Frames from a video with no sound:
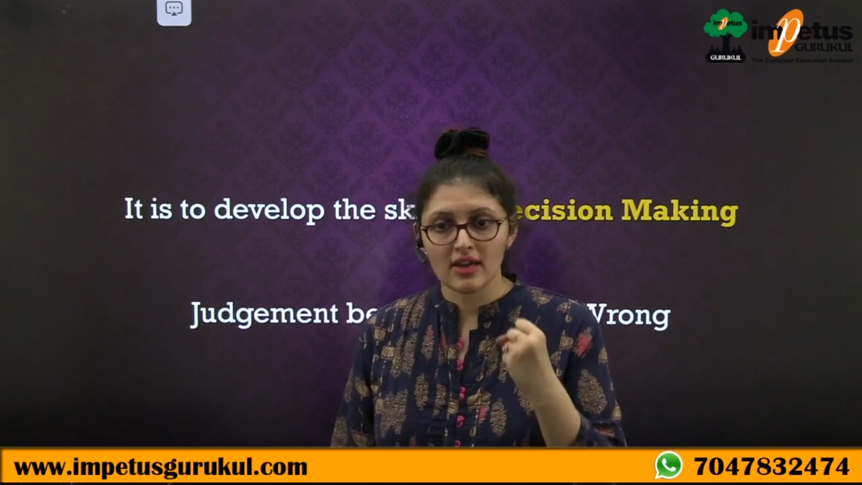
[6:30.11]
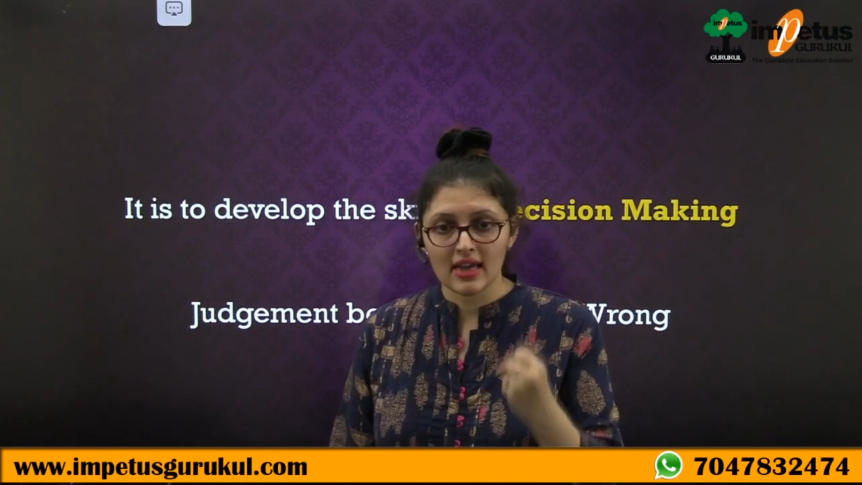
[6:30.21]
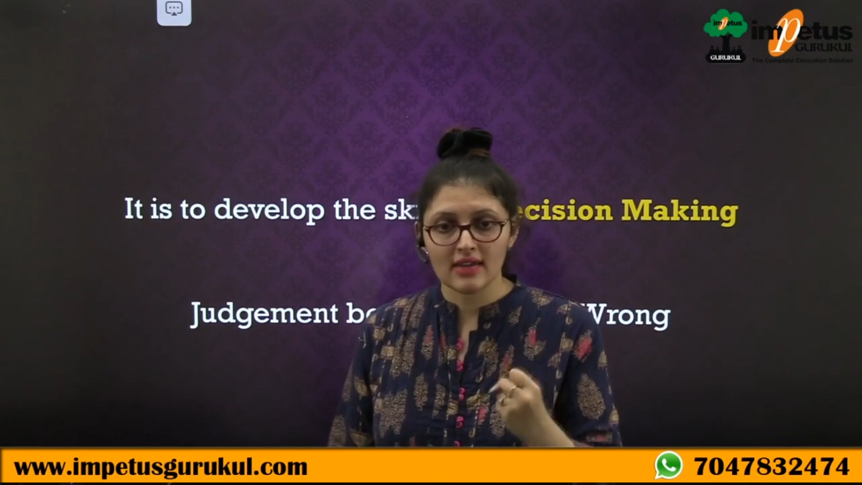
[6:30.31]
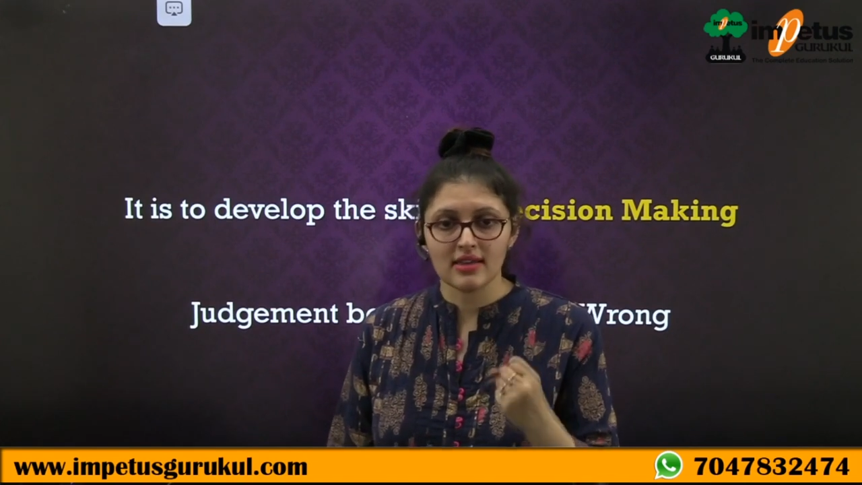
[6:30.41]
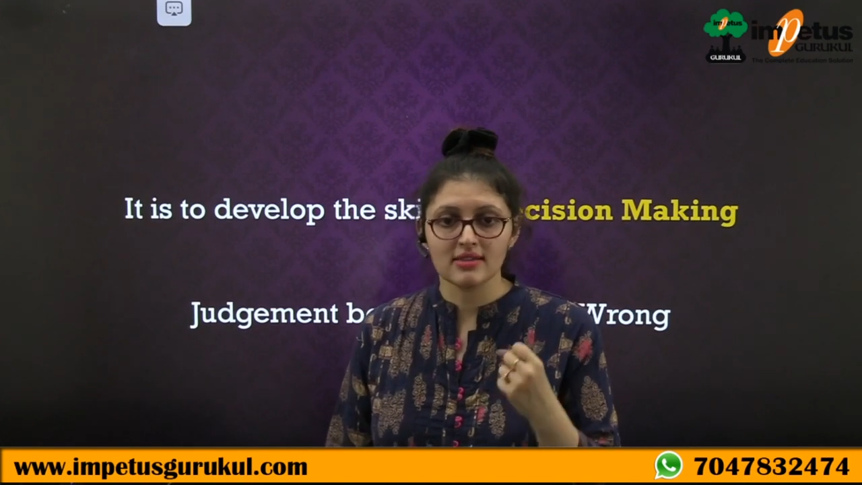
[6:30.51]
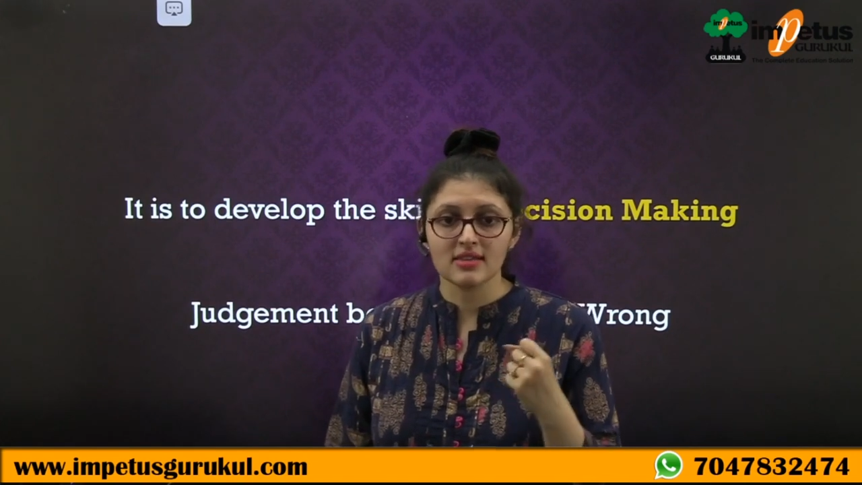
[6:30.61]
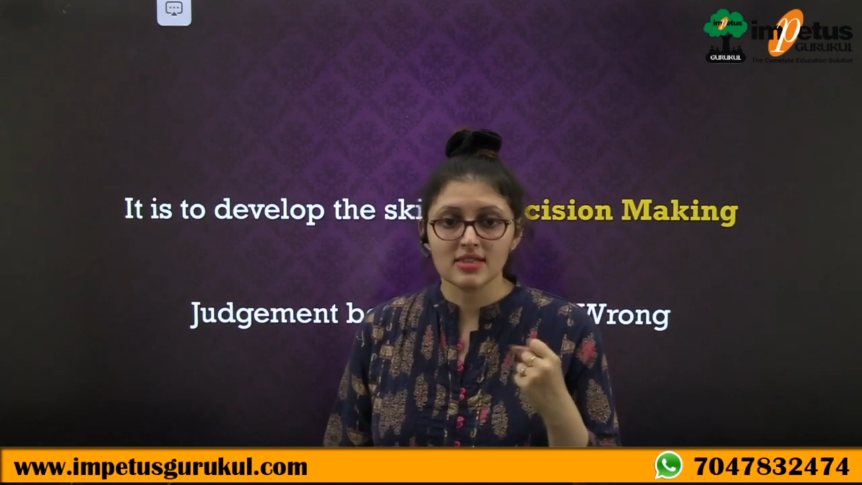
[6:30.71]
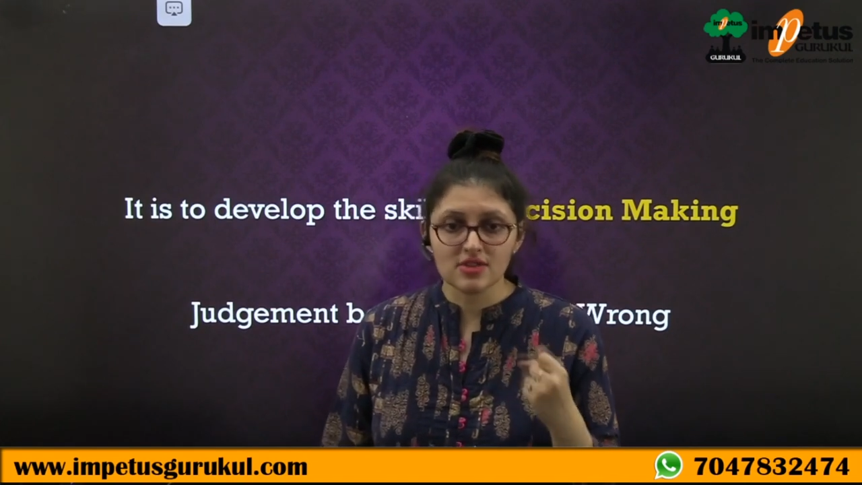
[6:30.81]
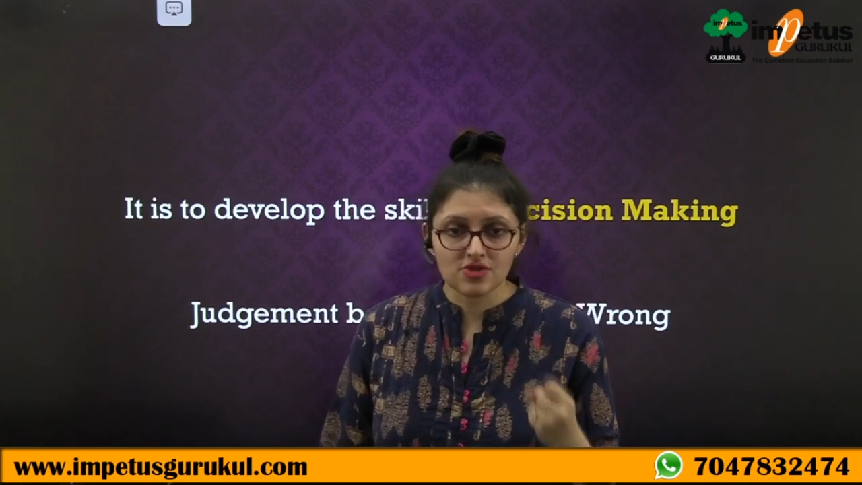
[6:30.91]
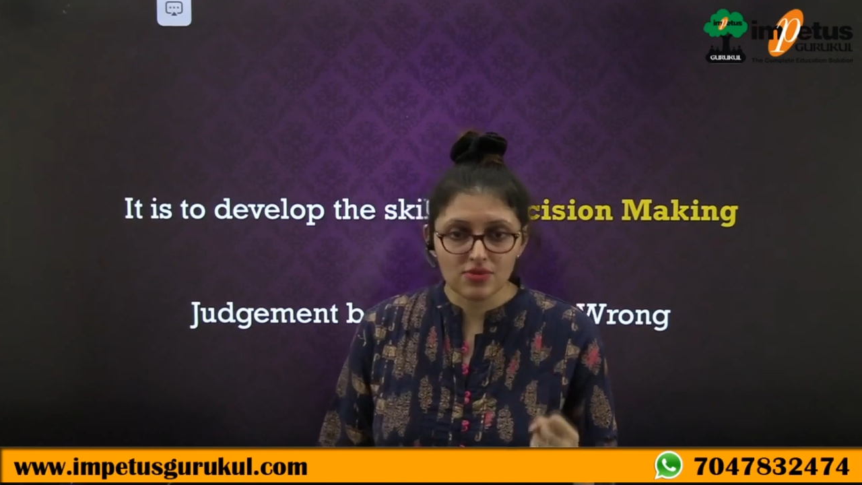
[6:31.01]
kid in
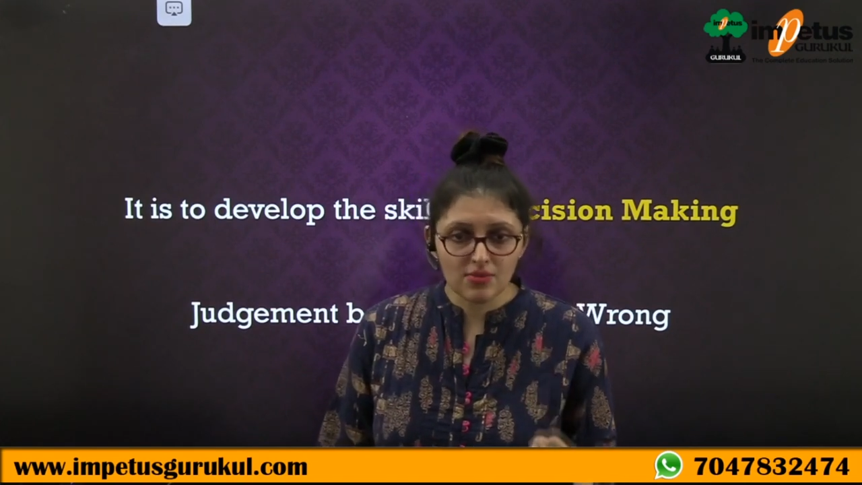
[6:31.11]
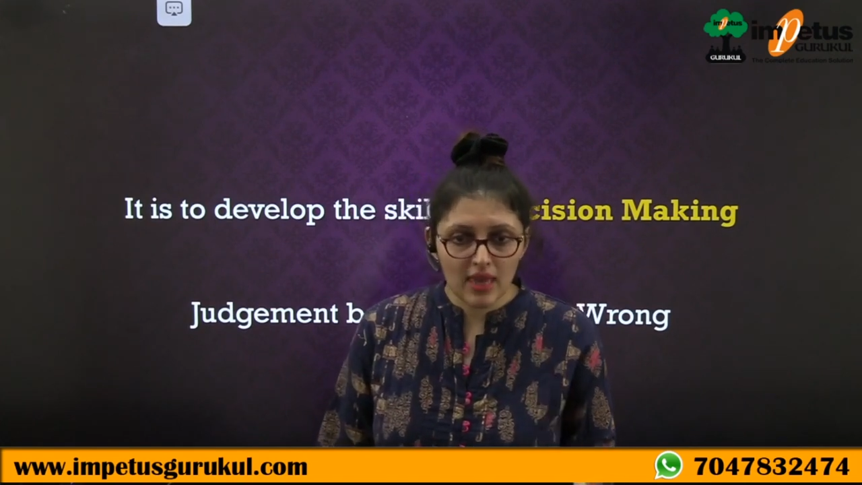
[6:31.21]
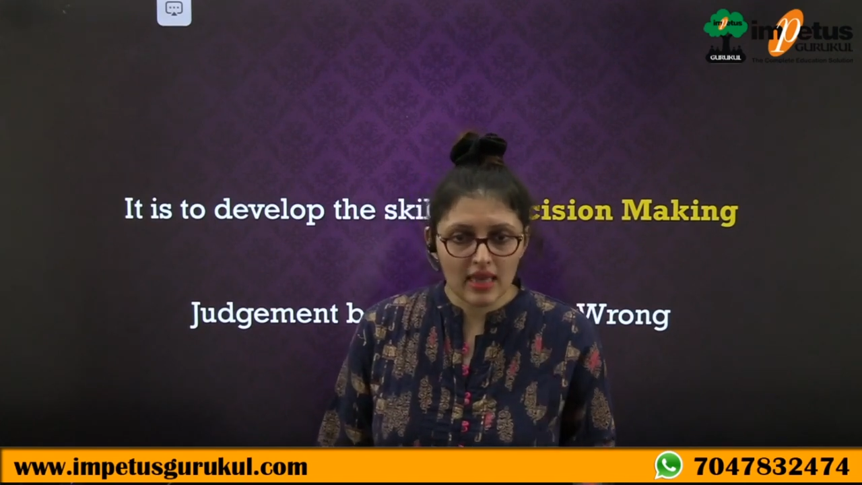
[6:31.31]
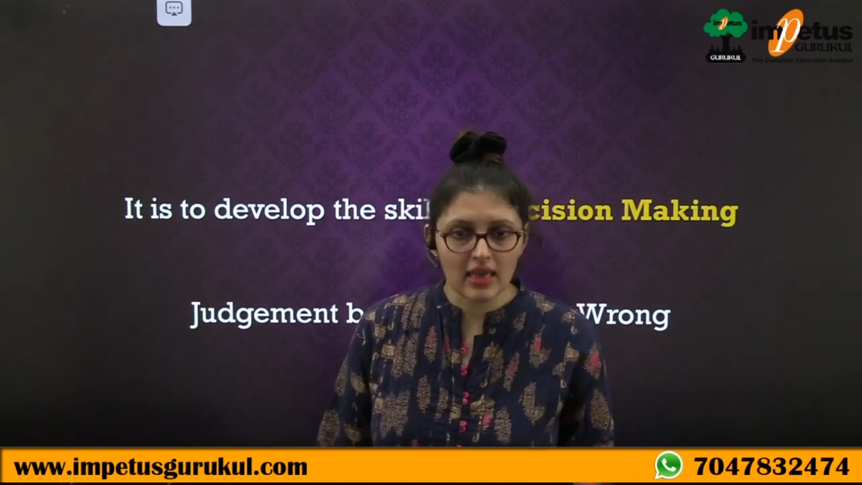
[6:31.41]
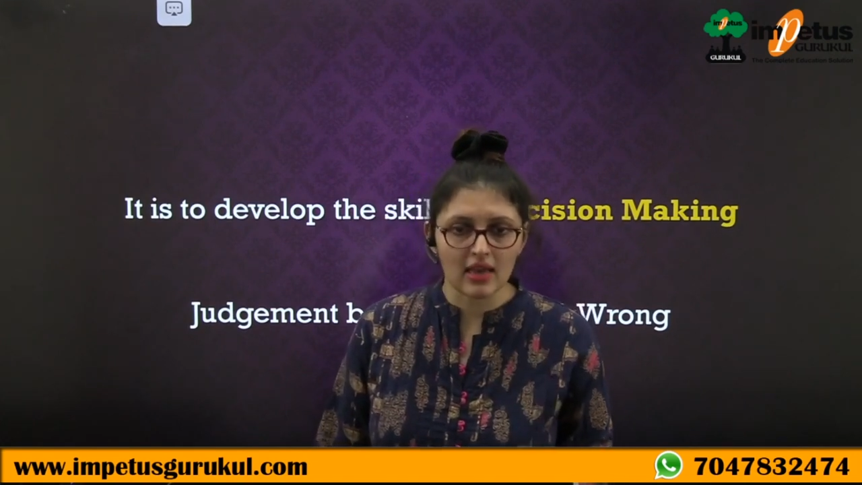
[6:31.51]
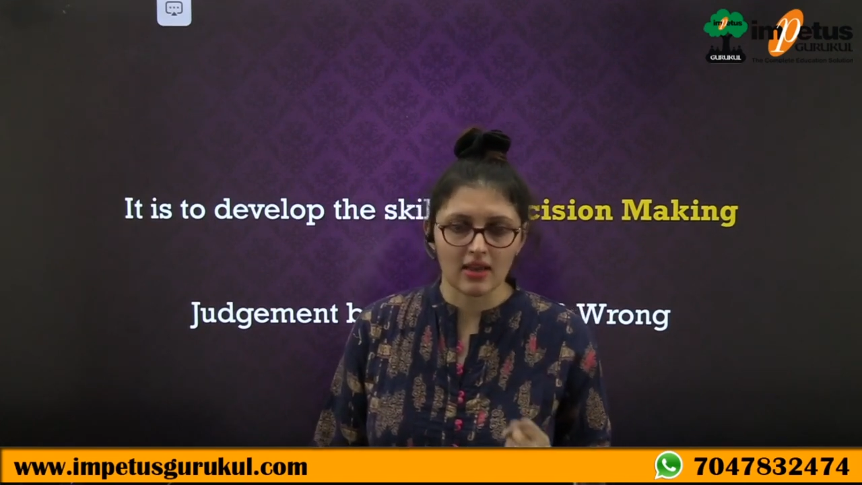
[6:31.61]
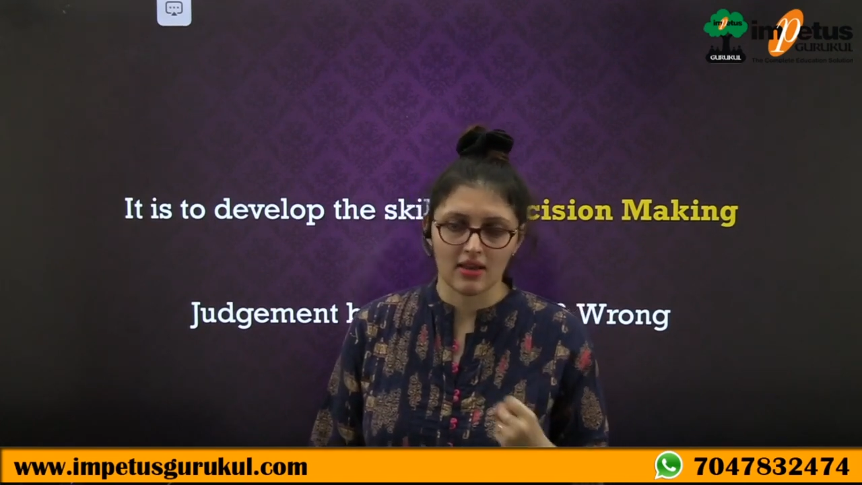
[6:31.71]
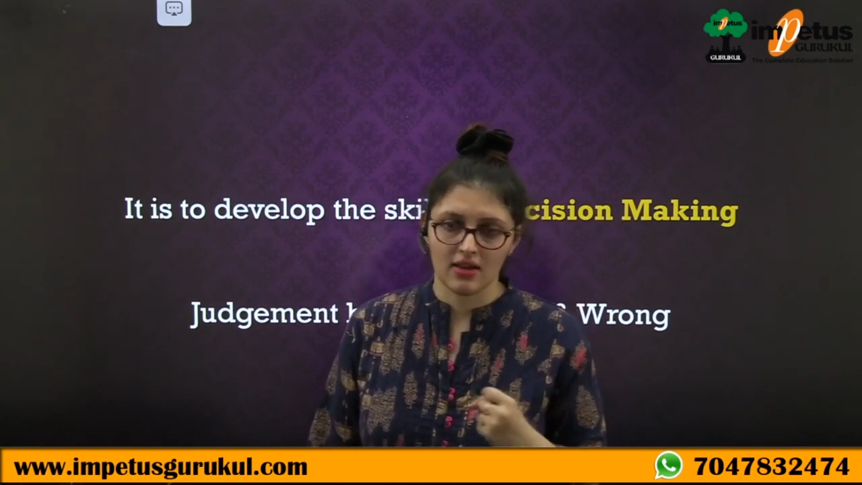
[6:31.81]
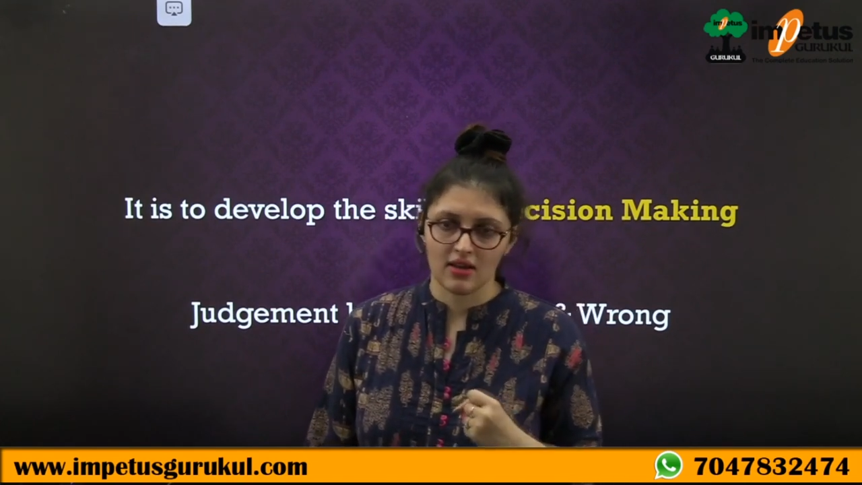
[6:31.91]
decision making.